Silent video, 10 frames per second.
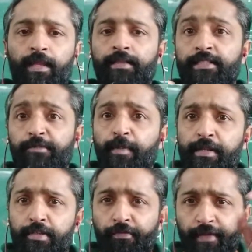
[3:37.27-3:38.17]
the
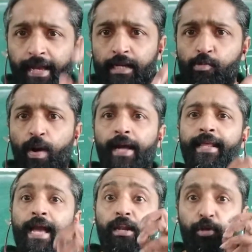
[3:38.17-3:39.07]
spirit of inquiry
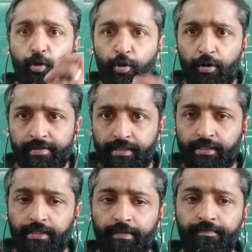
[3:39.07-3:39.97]
and curiosity.